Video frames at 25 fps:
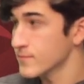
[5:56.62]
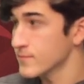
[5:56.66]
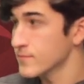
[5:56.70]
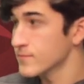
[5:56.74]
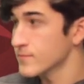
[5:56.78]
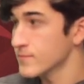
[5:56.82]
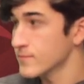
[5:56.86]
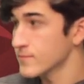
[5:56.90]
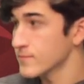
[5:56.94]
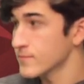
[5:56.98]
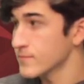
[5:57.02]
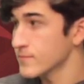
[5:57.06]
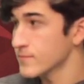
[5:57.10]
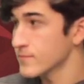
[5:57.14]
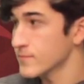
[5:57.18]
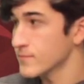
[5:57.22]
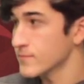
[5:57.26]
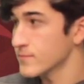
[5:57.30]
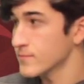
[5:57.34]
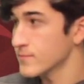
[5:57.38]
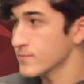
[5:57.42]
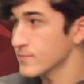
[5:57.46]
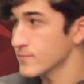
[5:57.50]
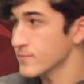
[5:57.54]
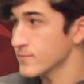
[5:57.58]

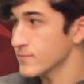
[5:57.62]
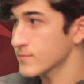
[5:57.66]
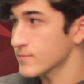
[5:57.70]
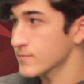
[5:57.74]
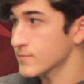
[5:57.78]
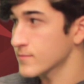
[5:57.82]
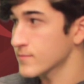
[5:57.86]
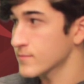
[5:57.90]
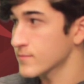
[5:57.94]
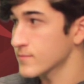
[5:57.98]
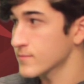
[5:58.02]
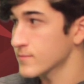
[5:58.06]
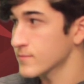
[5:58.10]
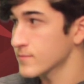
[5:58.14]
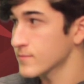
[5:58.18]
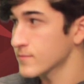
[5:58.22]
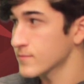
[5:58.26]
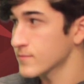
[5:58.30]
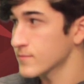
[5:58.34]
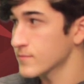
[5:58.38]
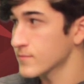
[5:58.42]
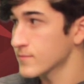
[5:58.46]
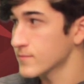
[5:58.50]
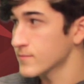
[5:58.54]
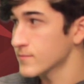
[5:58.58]

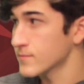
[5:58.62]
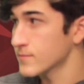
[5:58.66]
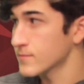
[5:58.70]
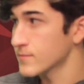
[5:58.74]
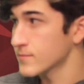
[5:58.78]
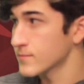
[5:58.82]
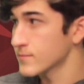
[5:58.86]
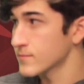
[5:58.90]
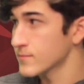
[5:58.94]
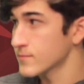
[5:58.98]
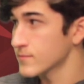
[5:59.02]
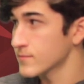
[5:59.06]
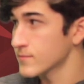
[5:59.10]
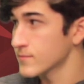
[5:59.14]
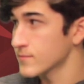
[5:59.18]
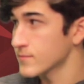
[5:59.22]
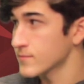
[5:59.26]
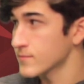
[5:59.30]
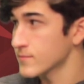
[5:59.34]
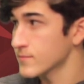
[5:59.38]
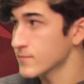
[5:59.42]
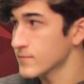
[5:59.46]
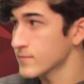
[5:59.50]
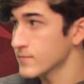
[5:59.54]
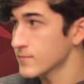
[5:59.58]

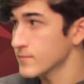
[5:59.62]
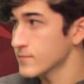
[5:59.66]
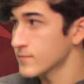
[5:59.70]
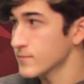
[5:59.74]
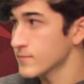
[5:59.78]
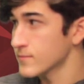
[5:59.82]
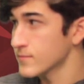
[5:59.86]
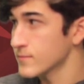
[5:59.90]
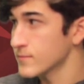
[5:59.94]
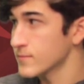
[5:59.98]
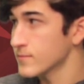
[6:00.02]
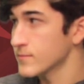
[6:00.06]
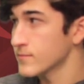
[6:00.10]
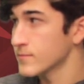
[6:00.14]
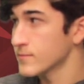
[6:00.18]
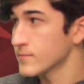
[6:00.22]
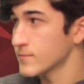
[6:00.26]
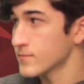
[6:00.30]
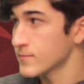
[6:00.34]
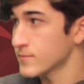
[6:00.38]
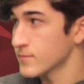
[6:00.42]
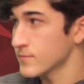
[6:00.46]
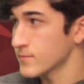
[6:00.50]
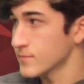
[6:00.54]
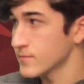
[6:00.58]

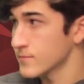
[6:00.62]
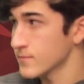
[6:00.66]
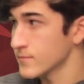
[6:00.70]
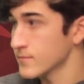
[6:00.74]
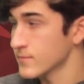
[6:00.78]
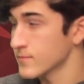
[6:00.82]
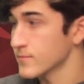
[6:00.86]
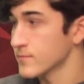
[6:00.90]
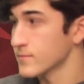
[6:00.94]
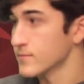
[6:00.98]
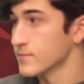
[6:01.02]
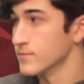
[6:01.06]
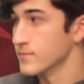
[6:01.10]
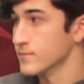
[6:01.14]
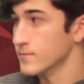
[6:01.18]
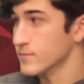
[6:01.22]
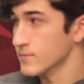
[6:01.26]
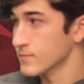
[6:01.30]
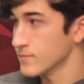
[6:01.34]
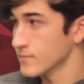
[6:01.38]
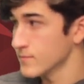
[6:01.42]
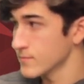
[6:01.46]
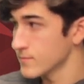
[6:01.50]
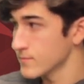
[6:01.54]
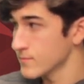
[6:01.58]

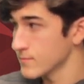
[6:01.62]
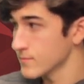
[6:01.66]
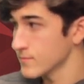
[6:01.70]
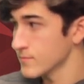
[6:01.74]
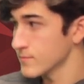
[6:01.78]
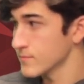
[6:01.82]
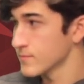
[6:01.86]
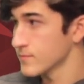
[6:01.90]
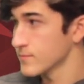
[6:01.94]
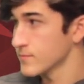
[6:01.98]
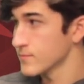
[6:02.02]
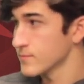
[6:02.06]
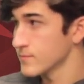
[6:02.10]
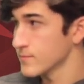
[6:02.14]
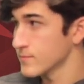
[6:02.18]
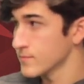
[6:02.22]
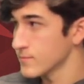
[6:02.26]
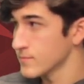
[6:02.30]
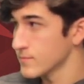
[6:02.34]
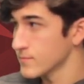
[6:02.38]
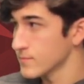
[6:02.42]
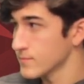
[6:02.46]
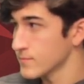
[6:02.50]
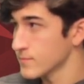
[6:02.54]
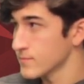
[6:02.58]

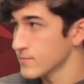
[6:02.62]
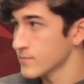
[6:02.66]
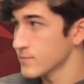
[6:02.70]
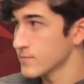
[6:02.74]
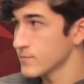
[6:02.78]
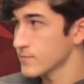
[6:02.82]
[no speech]